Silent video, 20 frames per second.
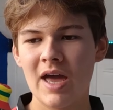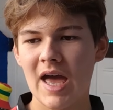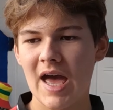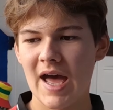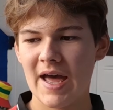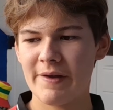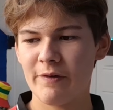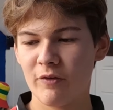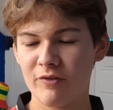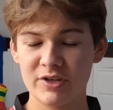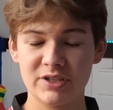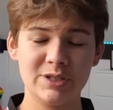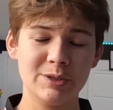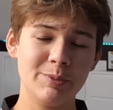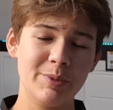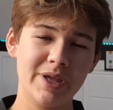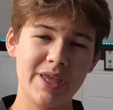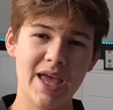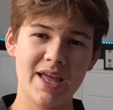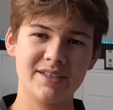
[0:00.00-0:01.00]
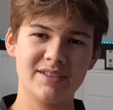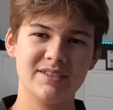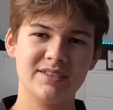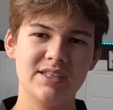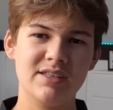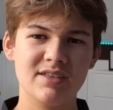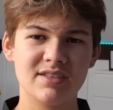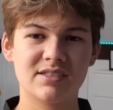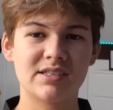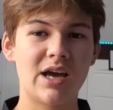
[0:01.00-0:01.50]
and obviously we get to see
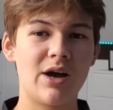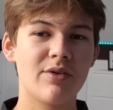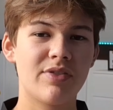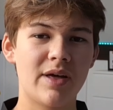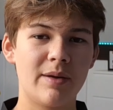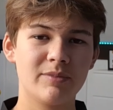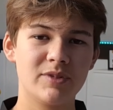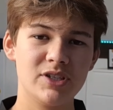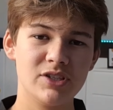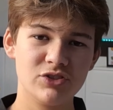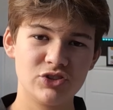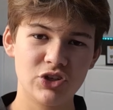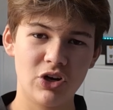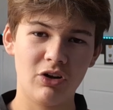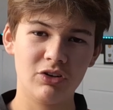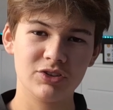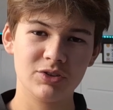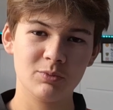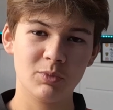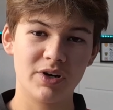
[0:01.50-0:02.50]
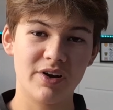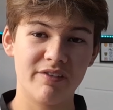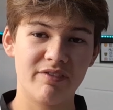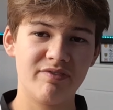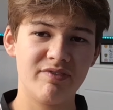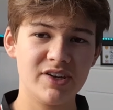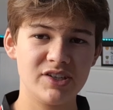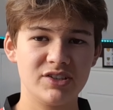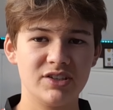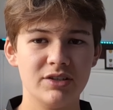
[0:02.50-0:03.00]
the Southampton and Charlton one
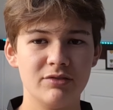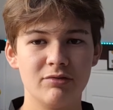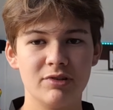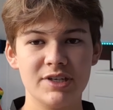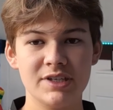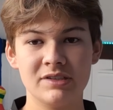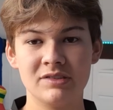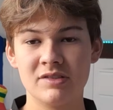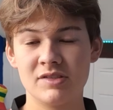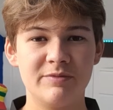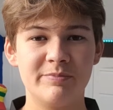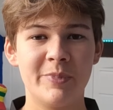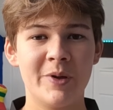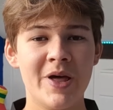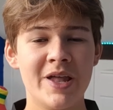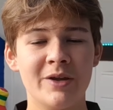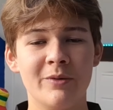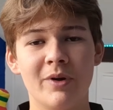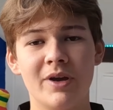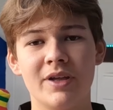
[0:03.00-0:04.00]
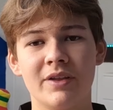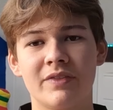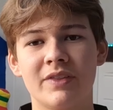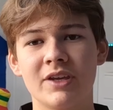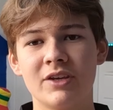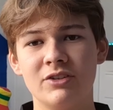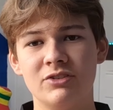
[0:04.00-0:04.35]
officially released. But anyway, thank you